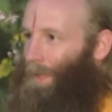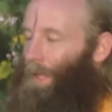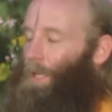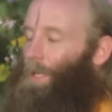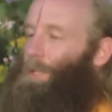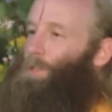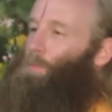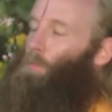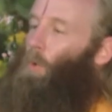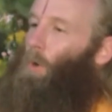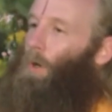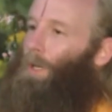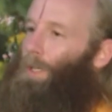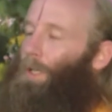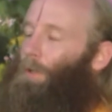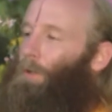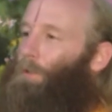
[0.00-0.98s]
He's more
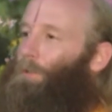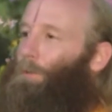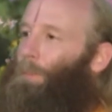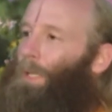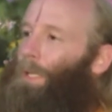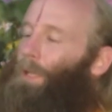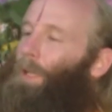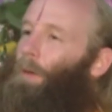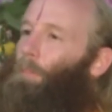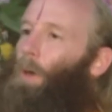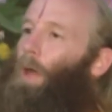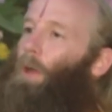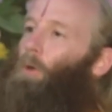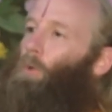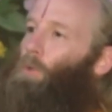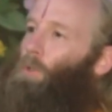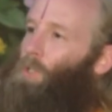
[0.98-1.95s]
dear to me than my
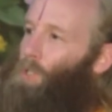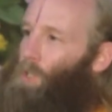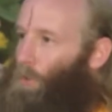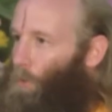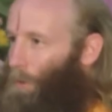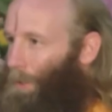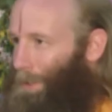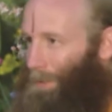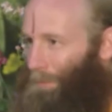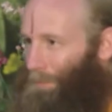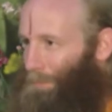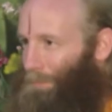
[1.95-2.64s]
own soul.